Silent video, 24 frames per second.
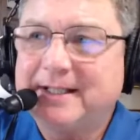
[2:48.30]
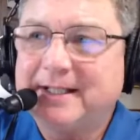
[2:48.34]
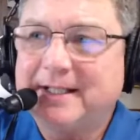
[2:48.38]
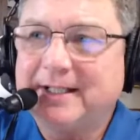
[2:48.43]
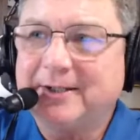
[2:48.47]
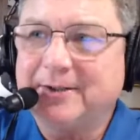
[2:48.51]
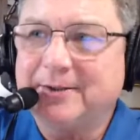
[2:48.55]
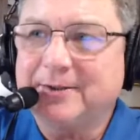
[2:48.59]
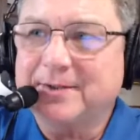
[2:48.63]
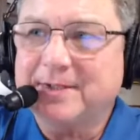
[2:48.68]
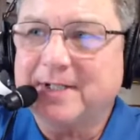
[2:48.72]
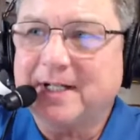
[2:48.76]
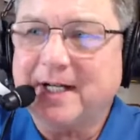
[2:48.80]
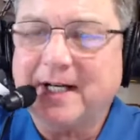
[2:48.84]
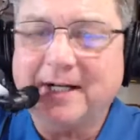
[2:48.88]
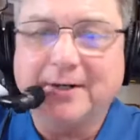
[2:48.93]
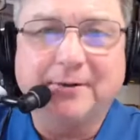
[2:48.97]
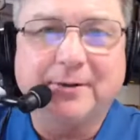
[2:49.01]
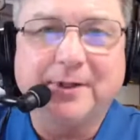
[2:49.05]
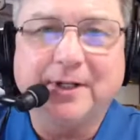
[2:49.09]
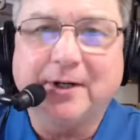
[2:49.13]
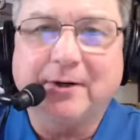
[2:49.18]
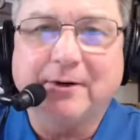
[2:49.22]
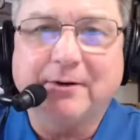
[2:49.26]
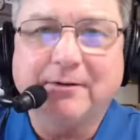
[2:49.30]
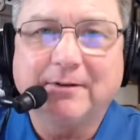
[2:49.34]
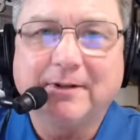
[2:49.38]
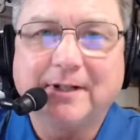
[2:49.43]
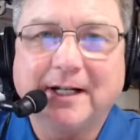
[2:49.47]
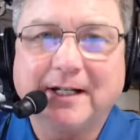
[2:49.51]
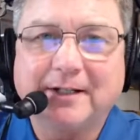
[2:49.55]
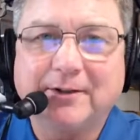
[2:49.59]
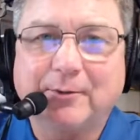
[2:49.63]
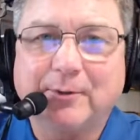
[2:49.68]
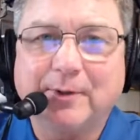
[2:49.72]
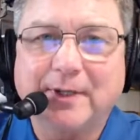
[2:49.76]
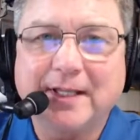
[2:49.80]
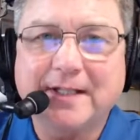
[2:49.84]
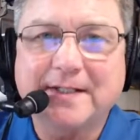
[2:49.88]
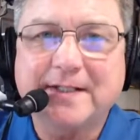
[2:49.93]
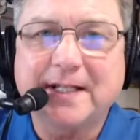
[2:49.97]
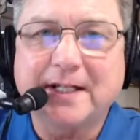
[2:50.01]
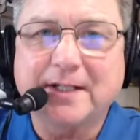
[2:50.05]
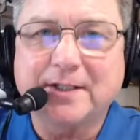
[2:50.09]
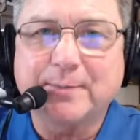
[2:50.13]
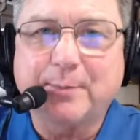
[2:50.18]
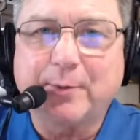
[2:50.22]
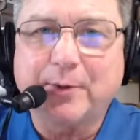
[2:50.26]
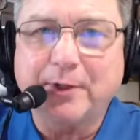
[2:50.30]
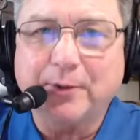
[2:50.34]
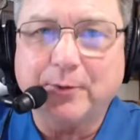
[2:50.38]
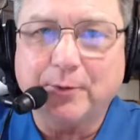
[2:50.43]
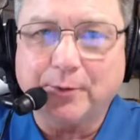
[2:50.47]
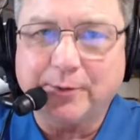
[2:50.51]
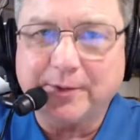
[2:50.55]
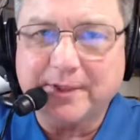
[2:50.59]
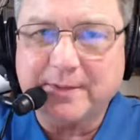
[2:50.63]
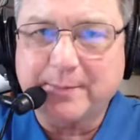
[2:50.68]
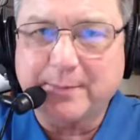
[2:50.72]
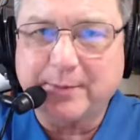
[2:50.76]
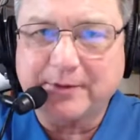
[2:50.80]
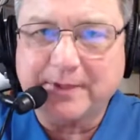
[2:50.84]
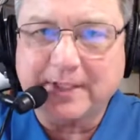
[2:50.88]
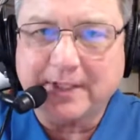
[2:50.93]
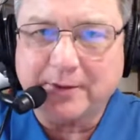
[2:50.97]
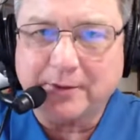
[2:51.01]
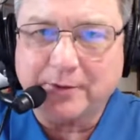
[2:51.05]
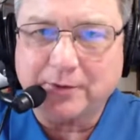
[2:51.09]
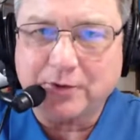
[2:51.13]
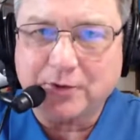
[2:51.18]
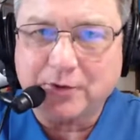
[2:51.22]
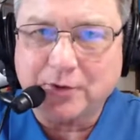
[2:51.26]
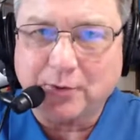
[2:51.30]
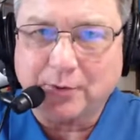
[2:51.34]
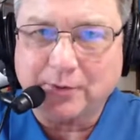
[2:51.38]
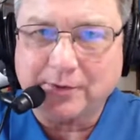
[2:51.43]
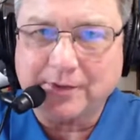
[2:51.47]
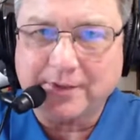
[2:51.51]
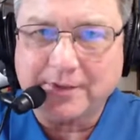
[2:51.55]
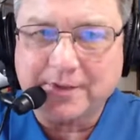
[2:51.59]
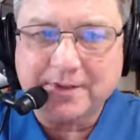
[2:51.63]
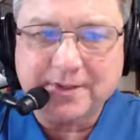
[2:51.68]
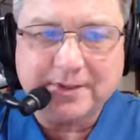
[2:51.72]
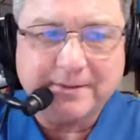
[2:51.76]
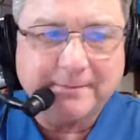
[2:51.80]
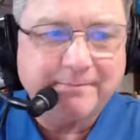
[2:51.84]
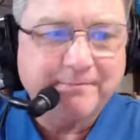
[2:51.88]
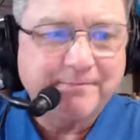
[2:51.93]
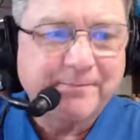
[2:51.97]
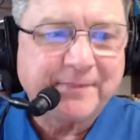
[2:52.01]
He goes, I don't know. I go, well, that sounds pretty cool. Let's put that on the short list.